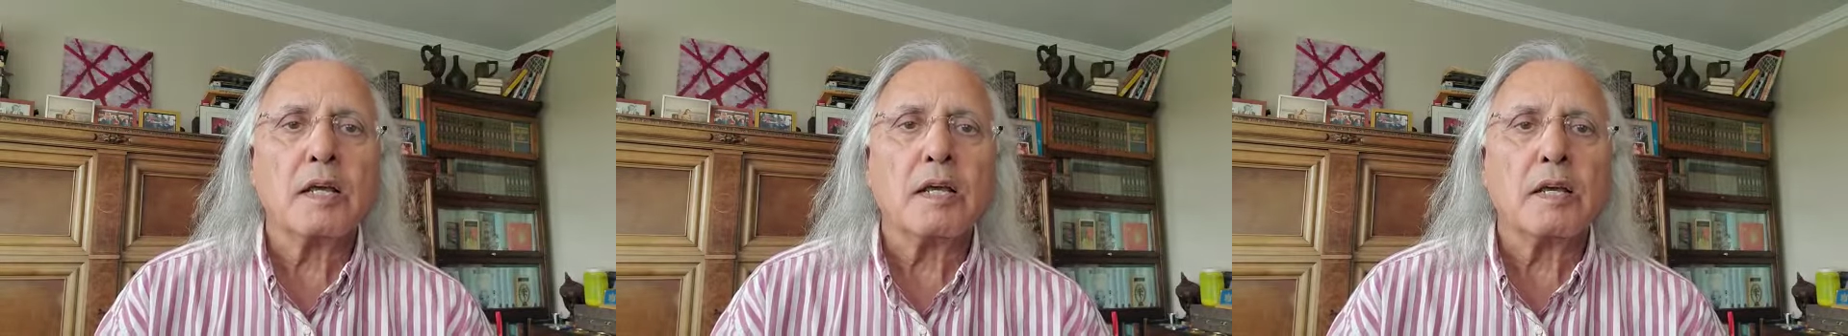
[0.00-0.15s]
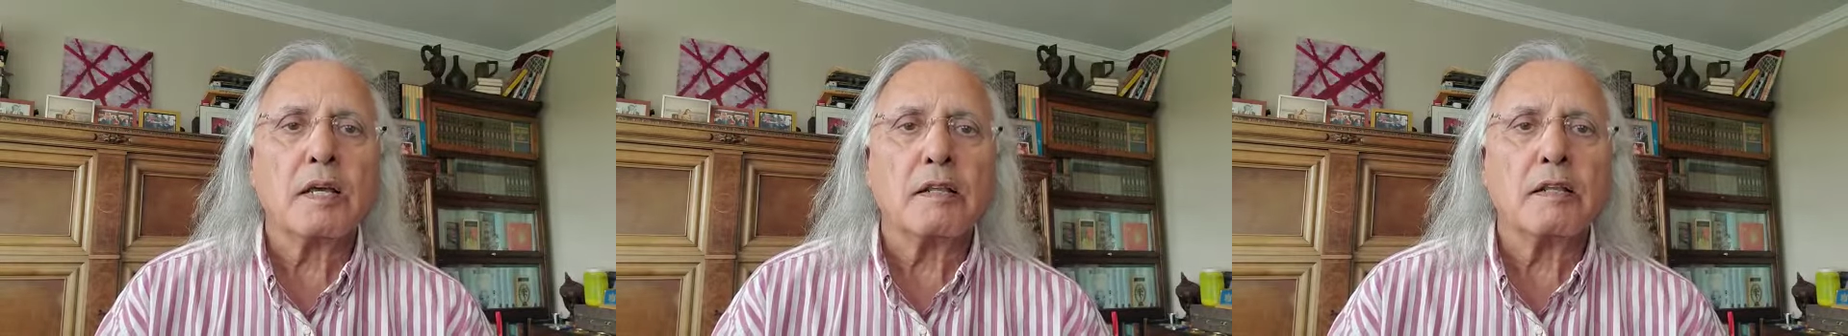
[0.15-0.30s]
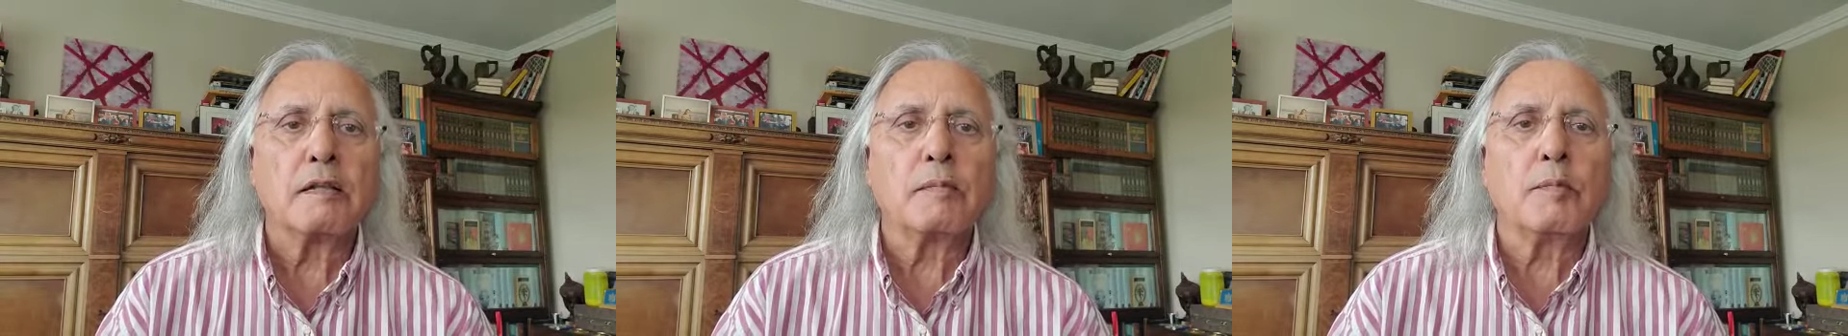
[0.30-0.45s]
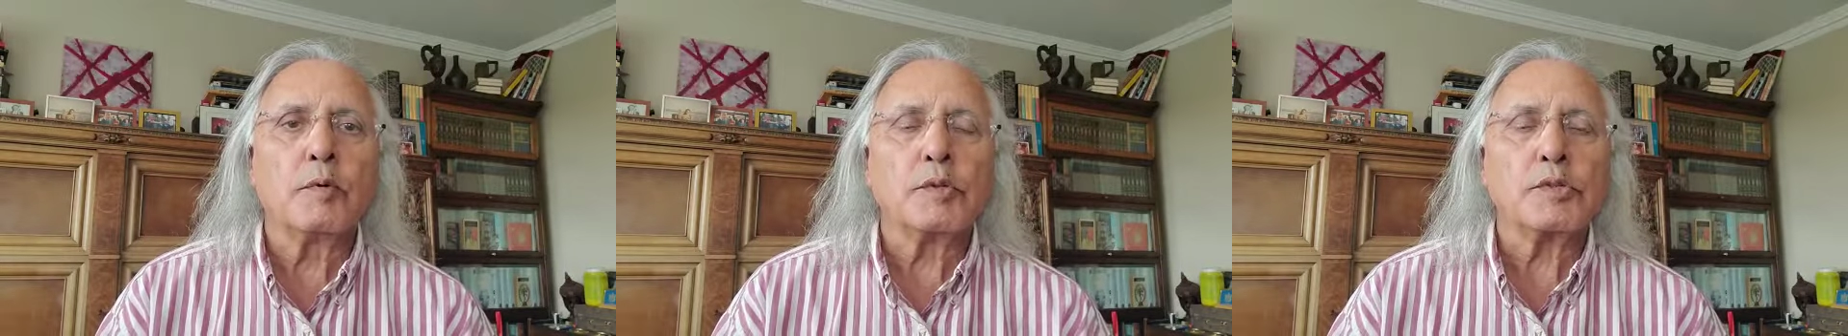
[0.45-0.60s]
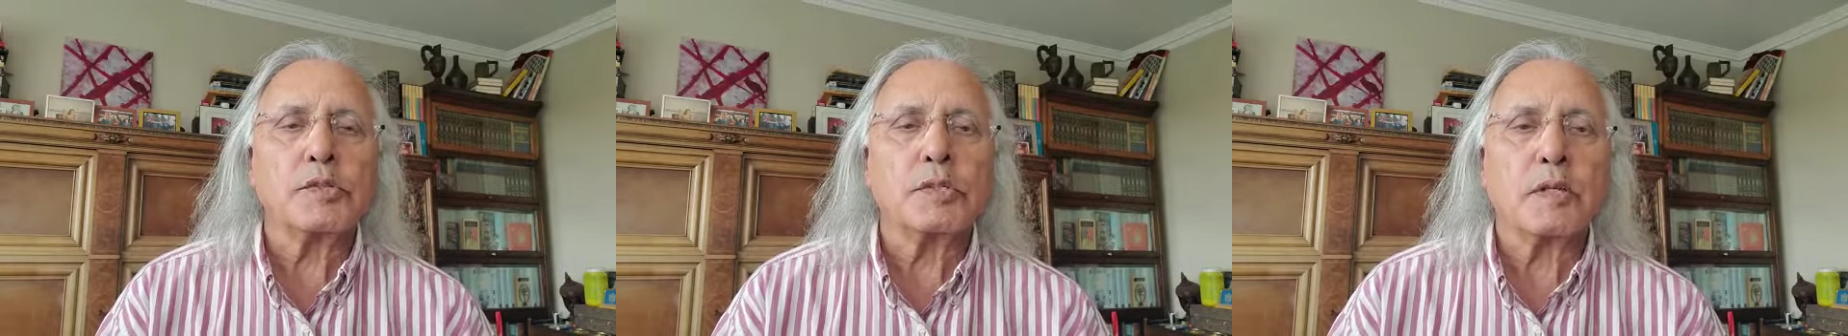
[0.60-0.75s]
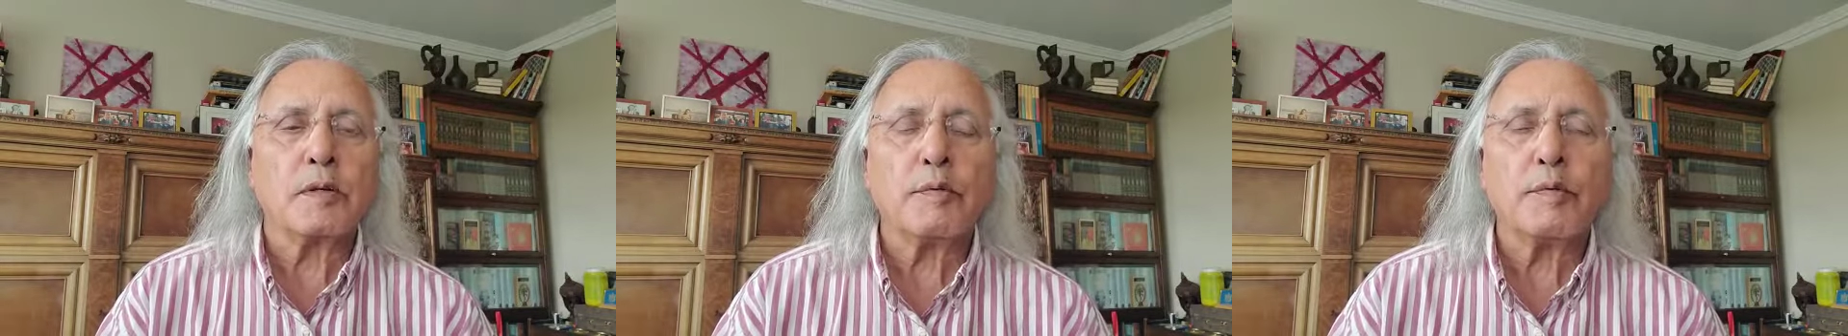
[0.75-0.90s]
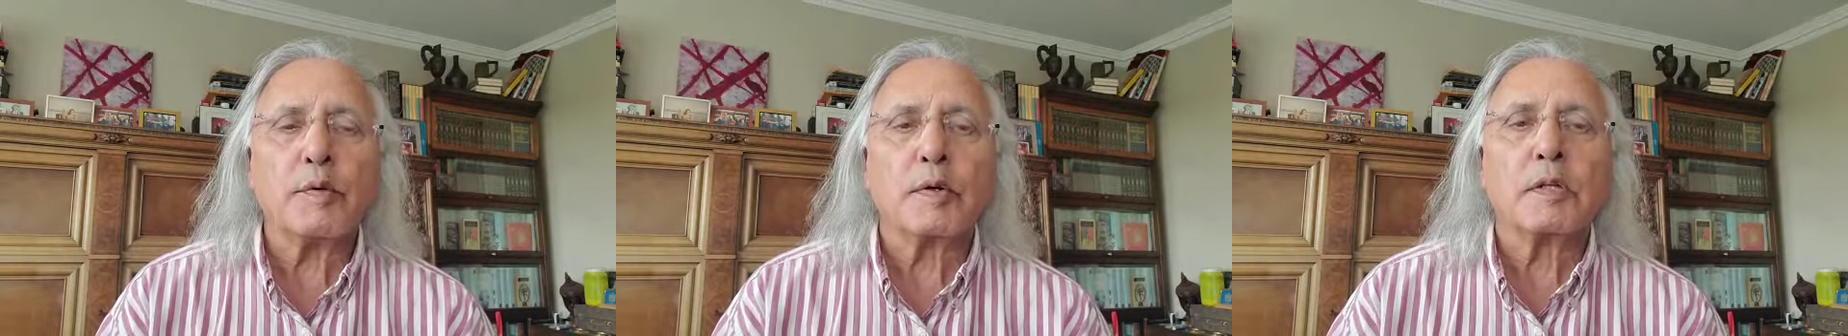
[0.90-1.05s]
in the most
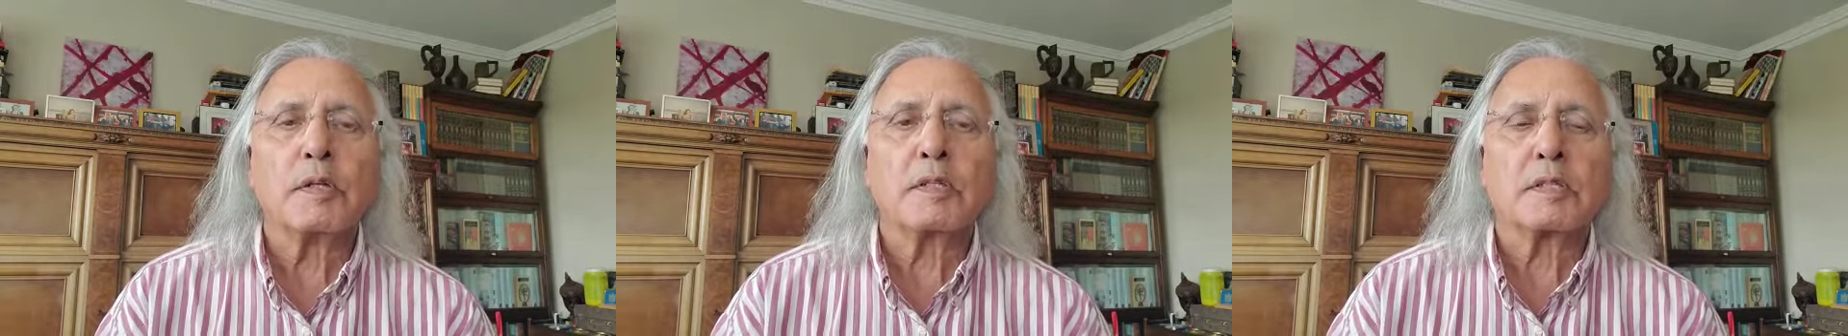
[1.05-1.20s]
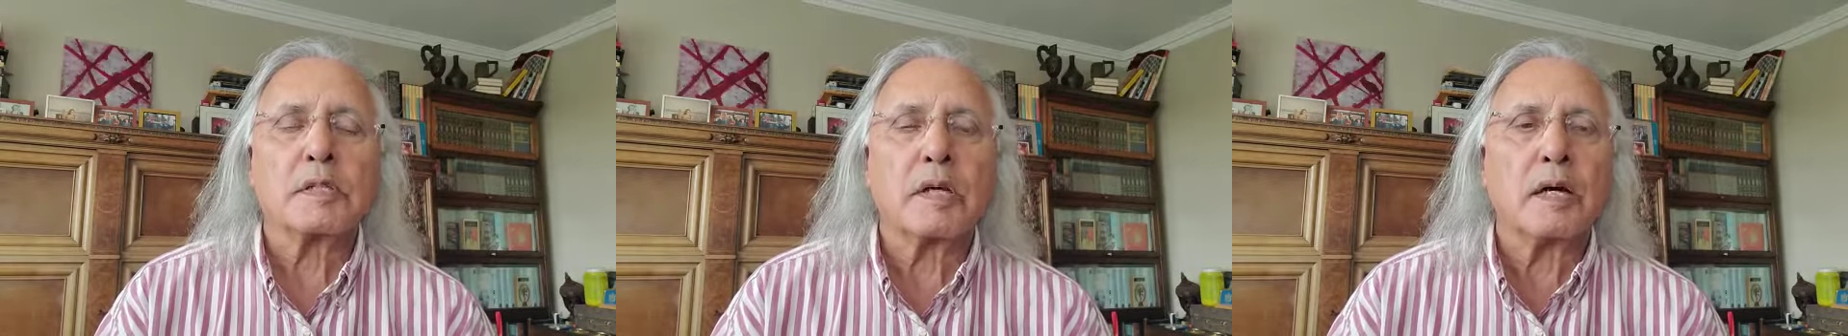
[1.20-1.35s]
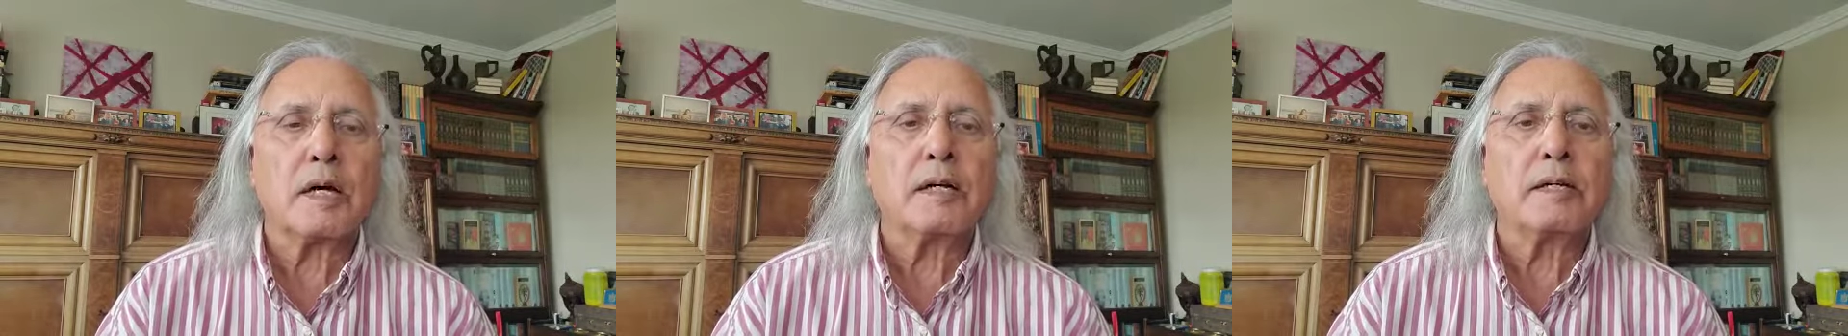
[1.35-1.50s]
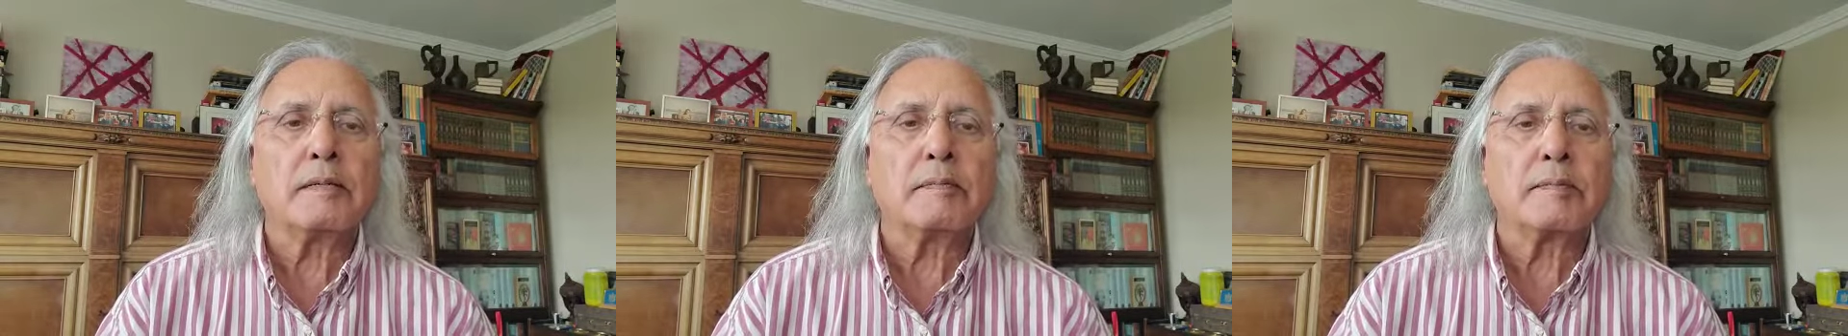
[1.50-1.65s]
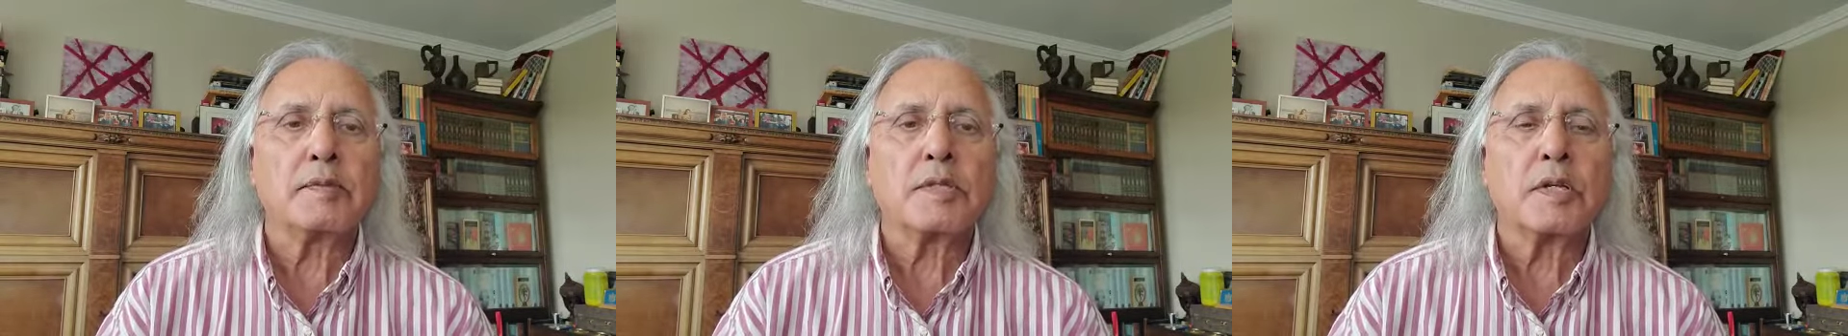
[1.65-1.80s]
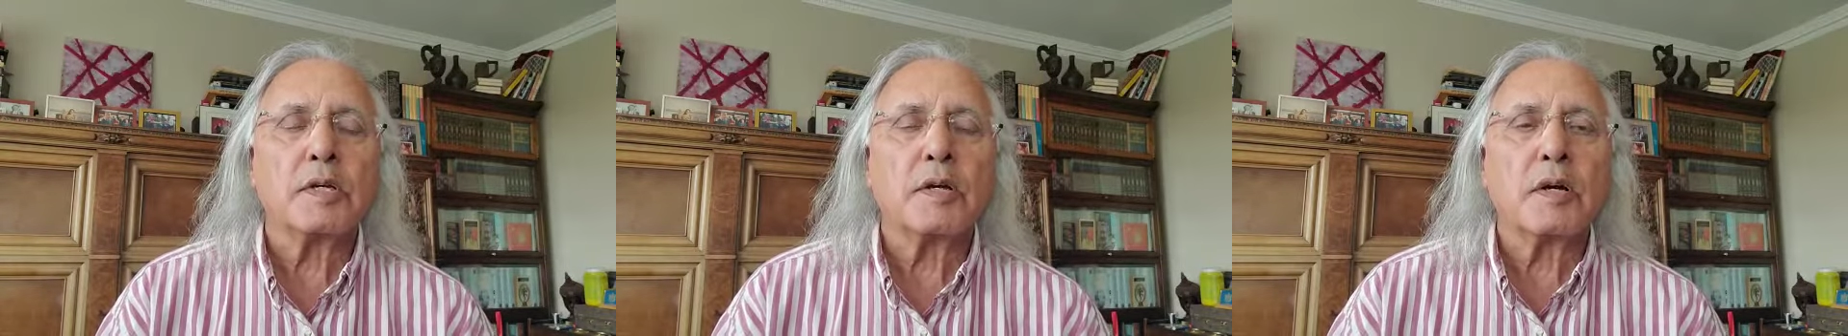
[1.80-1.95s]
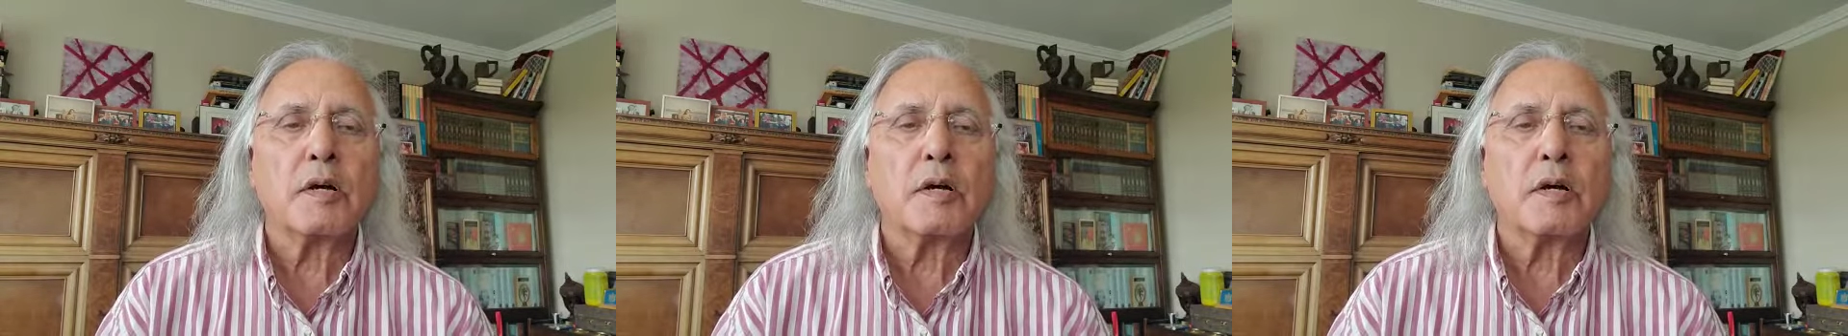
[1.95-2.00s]
difficult times